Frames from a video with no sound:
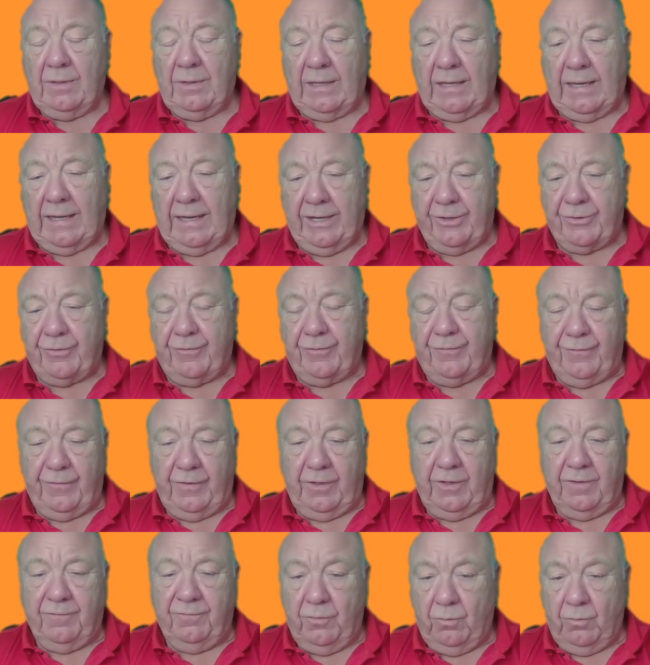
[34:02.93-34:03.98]

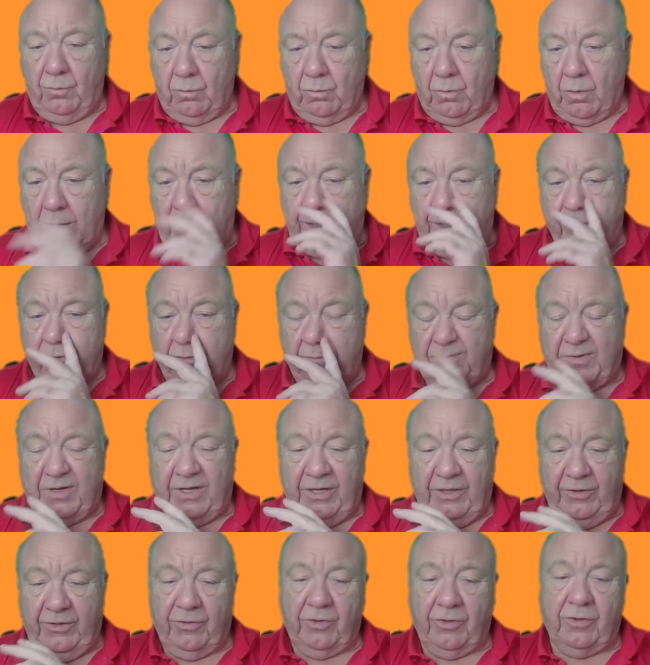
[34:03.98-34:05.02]
atrophy of the right
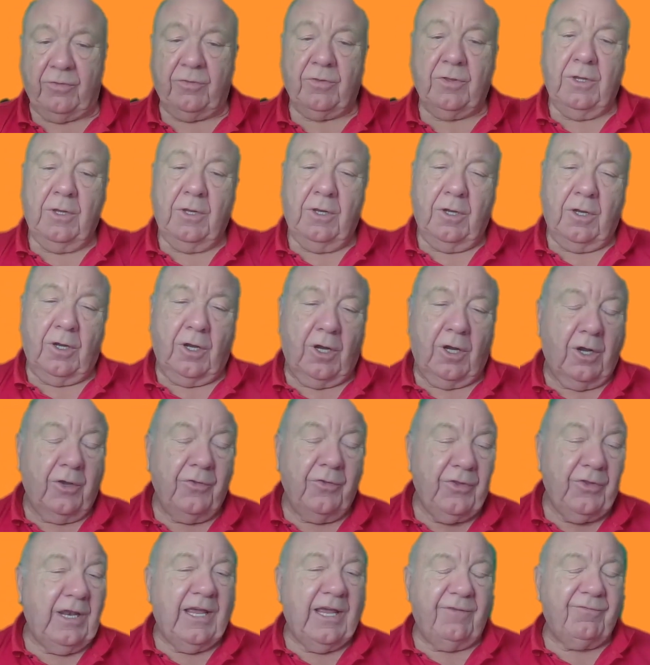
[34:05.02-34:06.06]
trapezius. On the
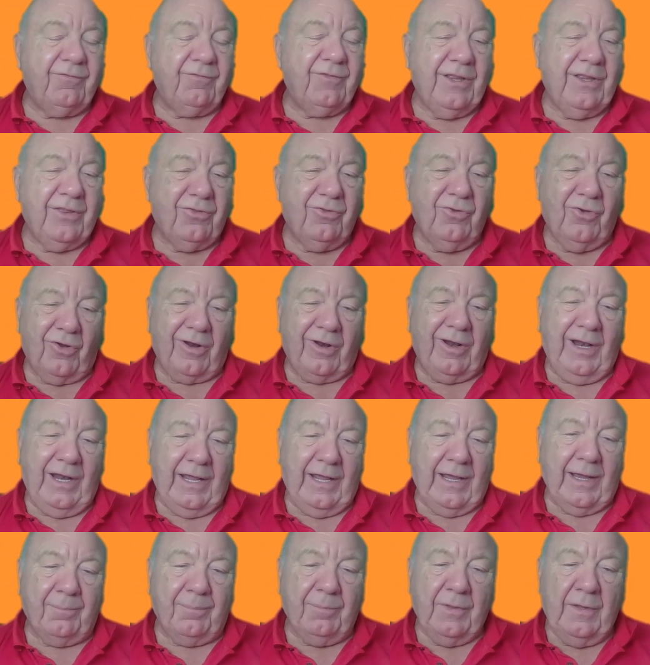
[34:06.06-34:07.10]
left, it's not clear.
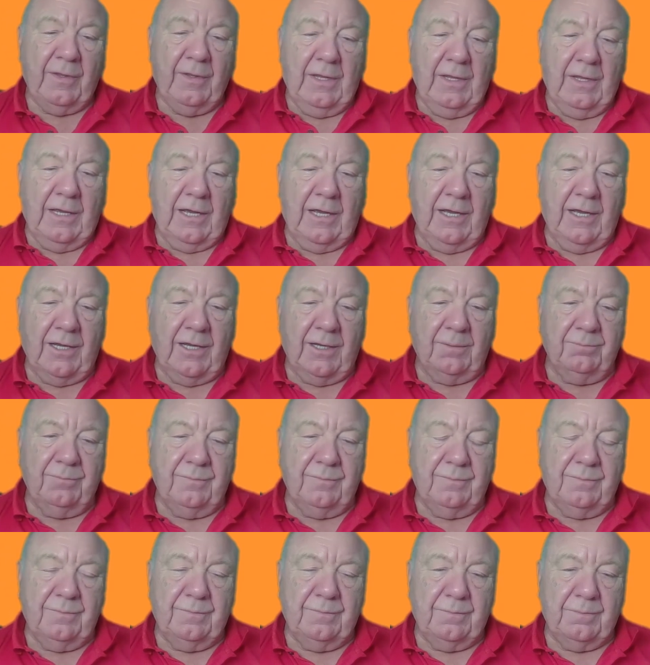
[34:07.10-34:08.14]

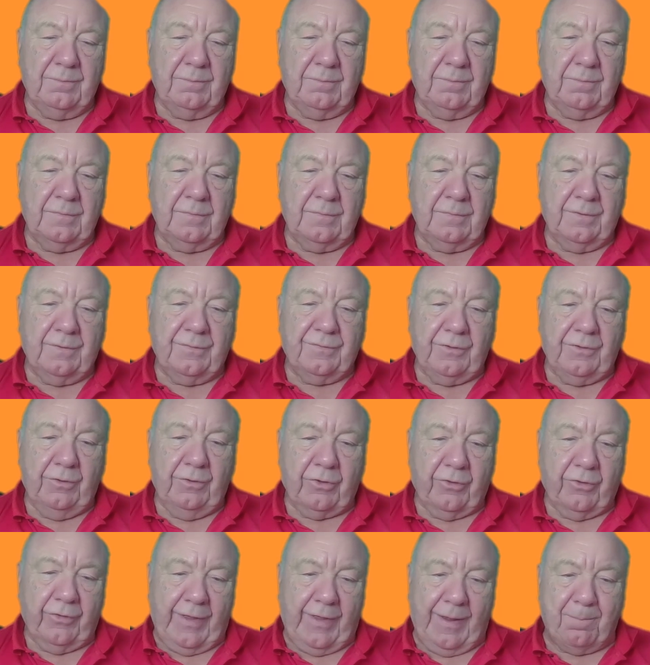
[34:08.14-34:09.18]
Um, you've
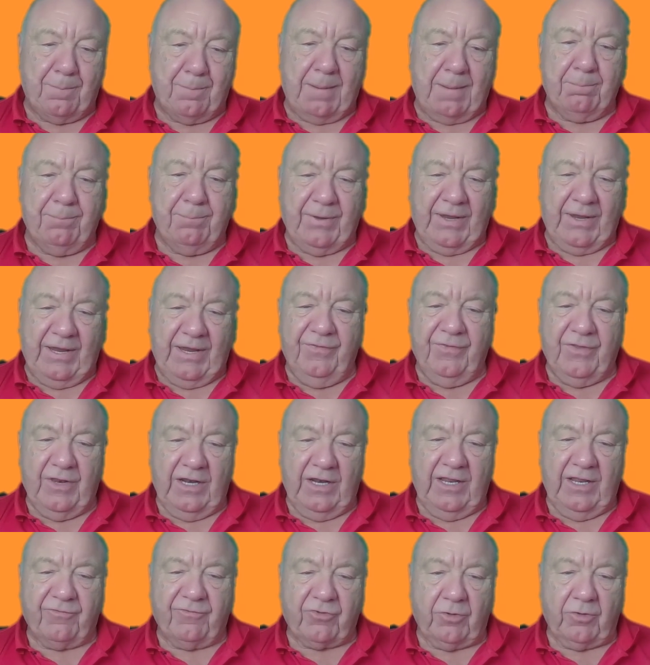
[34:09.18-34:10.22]
got that bump in the
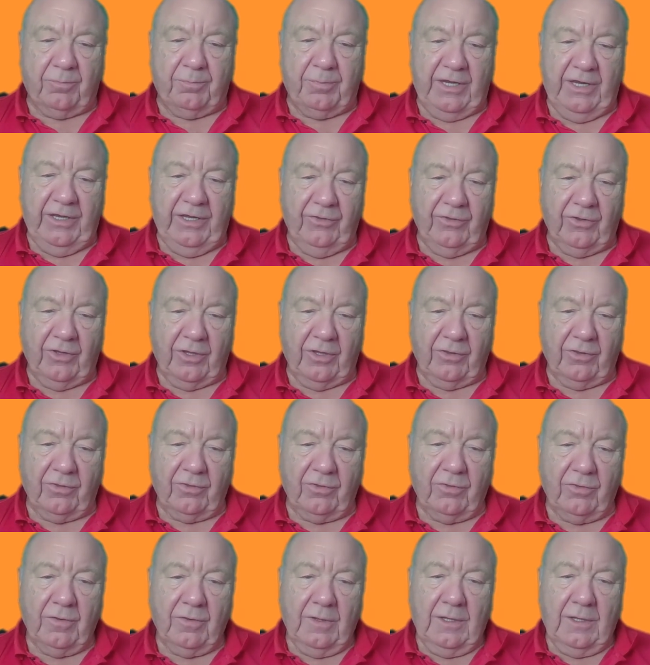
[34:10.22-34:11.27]
left trapezius,
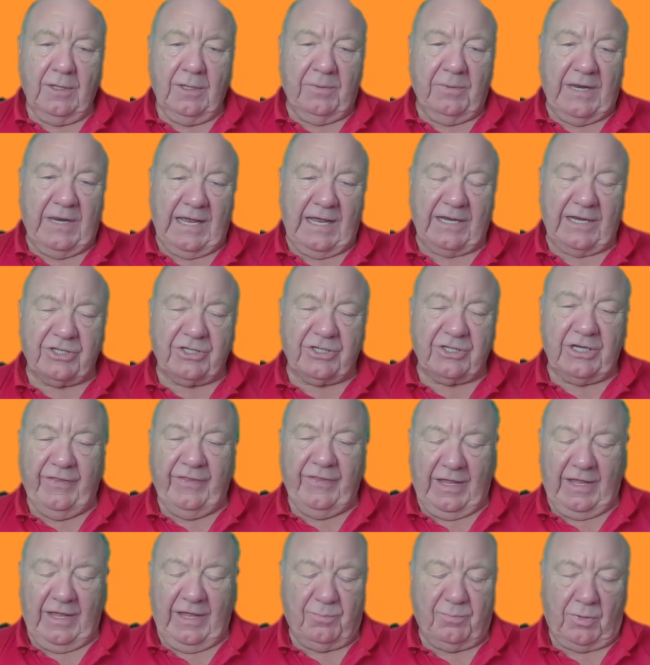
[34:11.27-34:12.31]
but actually
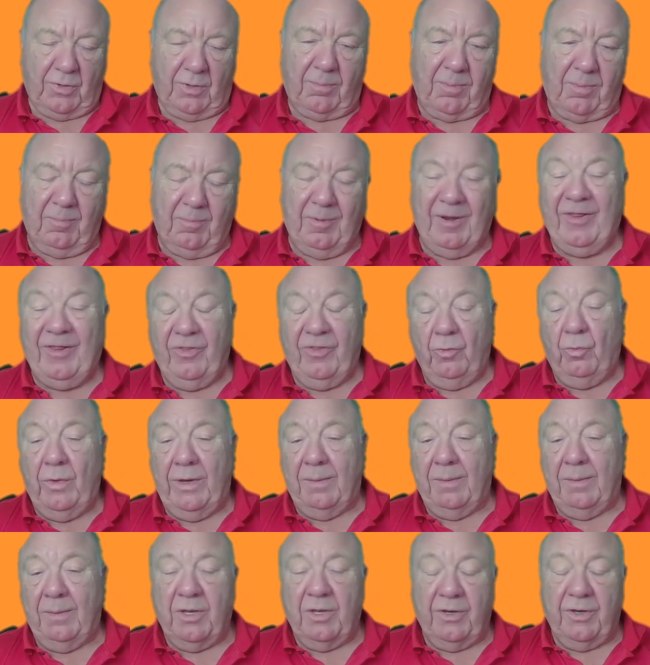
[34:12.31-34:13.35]
that's probably the
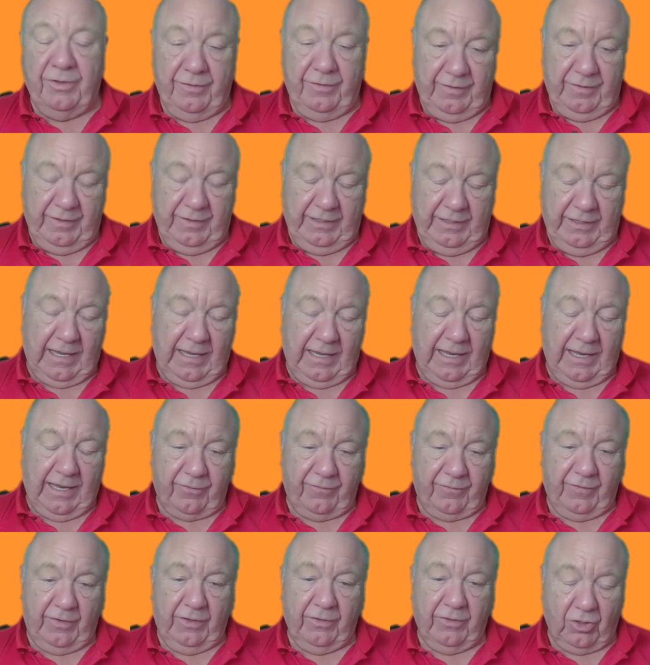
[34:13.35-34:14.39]
rib and the
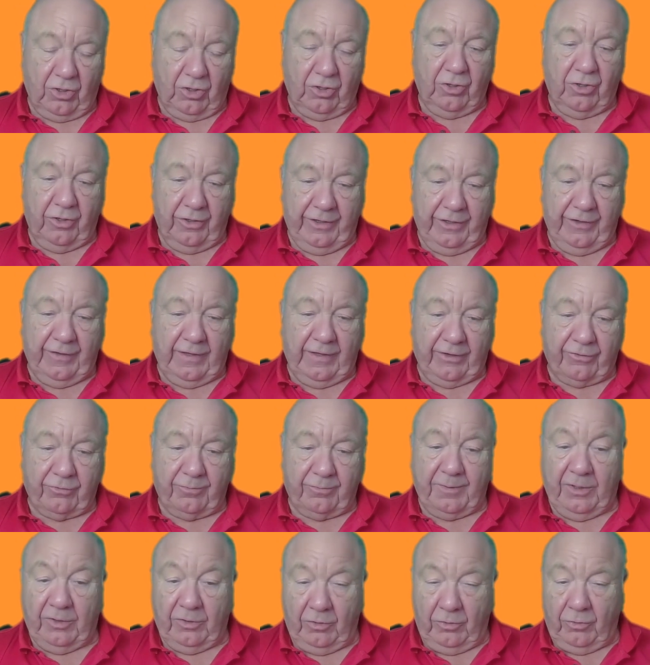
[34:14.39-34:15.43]
atrophy has occurred in that
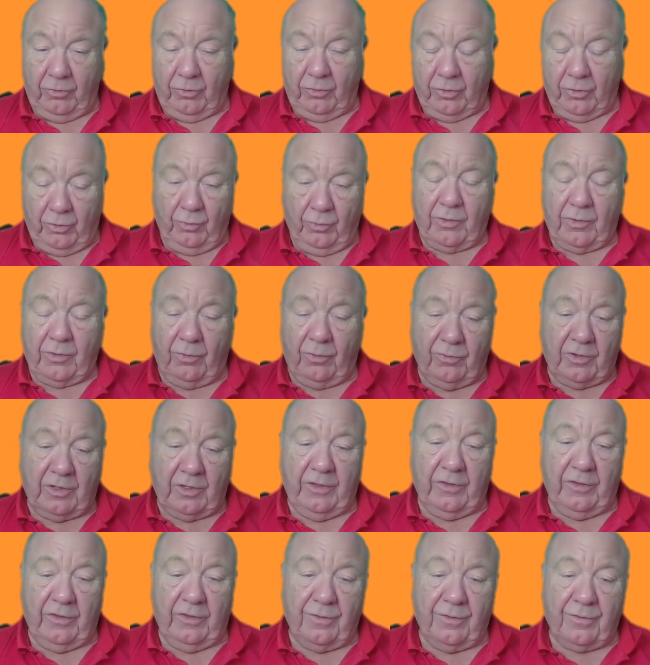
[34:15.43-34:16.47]
trapezius. You can also see
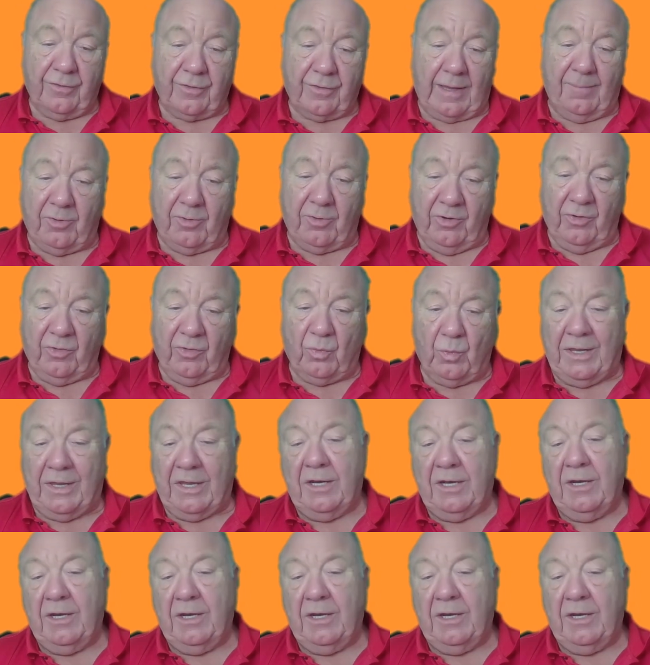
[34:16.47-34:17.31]
that the scapula is winging